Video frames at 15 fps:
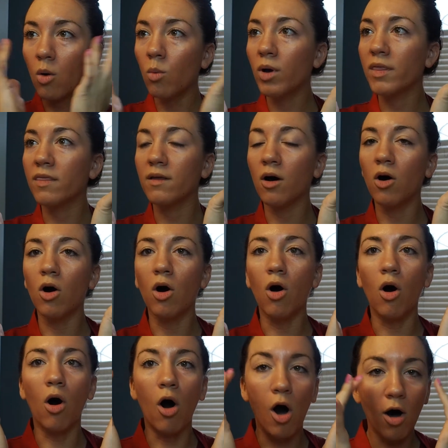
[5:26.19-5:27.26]
with
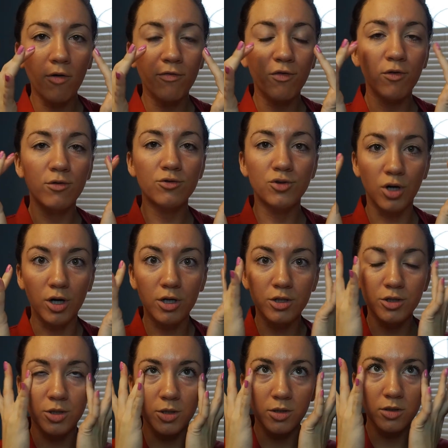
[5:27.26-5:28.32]
awful dark
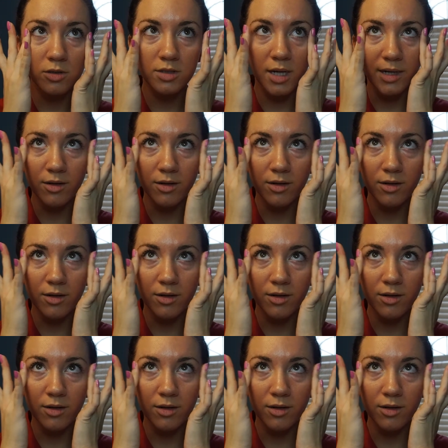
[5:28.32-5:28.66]
circles.